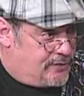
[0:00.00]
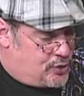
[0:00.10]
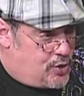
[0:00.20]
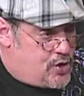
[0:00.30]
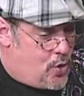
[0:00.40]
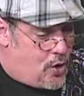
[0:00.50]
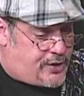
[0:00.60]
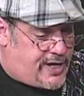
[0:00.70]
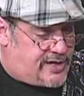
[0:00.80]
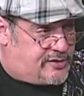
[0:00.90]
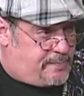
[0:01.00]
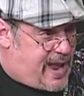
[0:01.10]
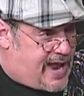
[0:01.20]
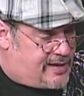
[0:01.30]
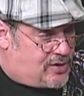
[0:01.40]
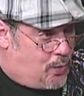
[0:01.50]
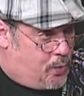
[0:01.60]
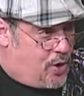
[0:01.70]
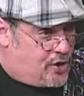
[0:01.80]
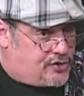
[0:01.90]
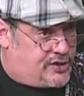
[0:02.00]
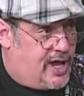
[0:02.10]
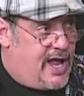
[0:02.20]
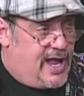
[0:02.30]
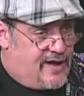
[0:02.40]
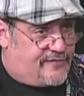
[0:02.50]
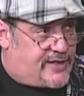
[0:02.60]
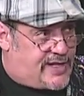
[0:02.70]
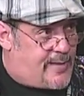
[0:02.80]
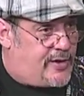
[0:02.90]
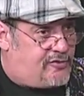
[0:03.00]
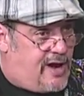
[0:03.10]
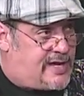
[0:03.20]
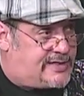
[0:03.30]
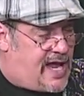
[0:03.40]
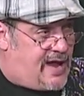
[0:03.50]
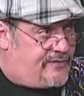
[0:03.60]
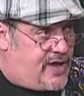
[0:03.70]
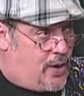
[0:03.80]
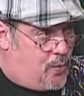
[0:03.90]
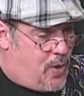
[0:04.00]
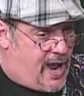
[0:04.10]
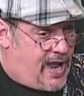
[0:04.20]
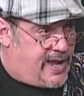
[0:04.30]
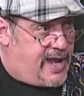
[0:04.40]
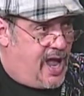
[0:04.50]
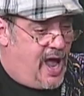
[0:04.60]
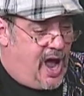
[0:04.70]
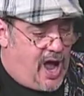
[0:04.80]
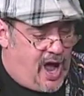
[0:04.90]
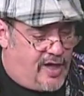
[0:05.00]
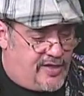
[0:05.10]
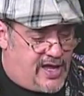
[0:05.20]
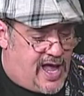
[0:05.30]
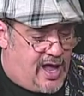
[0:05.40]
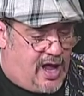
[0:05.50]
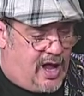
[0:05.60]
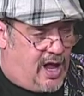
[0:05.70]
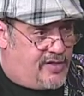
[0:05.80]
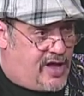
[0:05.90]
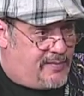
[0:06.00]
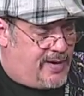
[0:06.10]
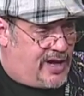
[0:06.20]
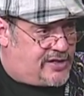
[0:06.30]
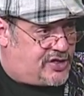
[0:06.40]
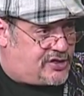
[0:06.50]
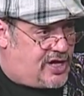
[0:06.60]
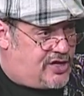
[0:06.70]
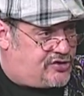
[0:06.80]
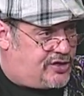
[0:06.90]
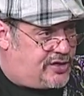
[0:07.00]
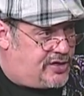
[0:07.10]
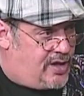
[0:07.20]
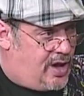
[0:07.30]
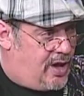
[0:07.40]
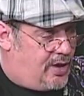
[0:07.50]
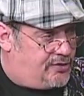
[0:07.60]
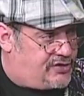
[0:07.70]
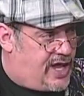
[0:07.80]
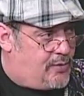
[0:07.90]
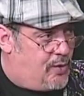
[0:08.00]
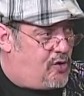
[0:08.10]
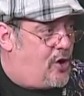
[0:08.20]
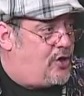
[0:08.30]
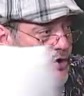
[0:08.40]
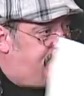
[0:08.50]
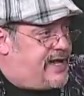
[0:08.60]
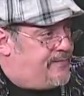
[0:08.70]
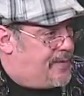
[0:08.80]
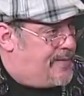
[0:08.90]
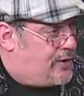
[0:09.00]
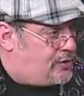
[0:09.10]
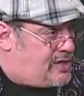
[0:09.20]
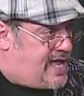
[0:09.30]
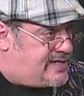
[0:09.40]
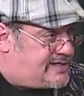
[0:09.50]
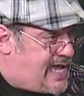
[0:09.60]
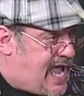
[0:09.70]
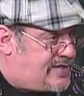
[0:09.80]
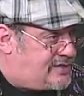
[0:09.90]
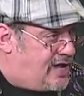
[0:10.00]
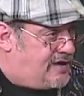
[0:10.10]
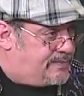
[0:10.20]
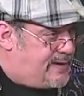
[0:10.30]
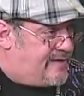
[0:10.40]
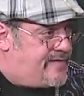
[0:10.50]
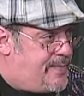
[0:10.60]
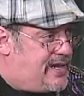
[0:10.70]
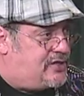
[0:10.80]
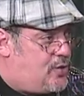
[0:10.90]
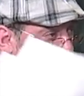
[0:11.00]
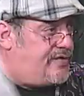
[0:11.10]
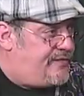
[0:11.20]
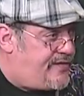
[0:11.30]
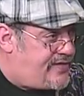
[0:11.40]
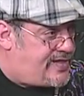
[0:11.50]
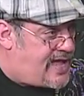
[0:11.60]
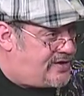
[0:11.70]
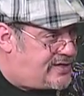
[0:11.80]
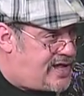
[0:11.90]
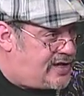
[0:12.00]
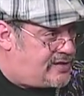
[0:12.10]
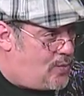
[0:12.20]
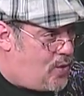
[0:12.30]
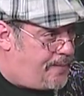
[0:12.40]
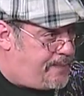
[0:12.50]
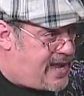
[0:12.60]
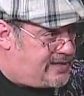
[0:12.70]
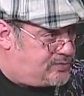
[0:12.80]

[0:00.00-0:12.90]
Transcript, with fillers: New York gets banged the worst. If the Democrats had their way on the uh, on their legislation uh, saying we're only going to keep the middle class tax cuts, but everybody two hundred fifty thousand dollars or more pays